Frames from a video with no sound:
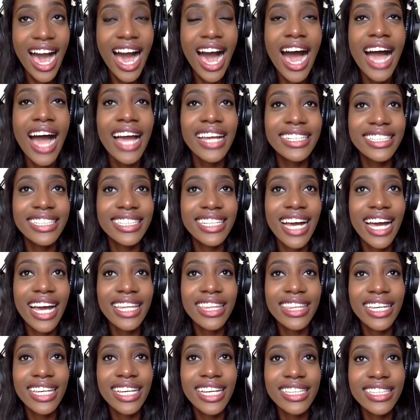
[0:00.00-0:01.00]
I I
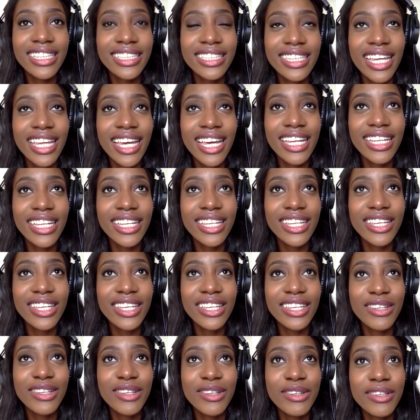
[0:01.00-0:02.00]
think it's that
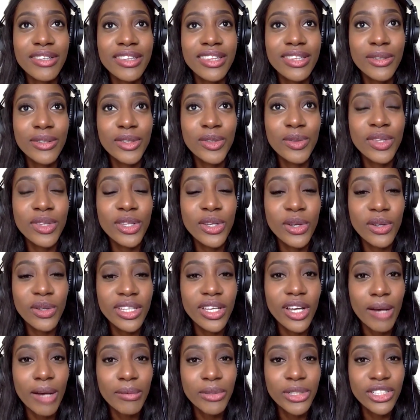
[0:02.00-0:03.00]
those are were the
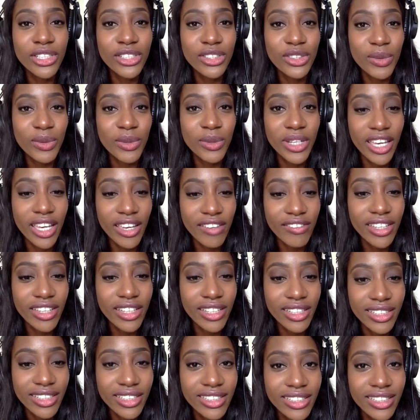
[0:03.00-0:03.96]
only options you were given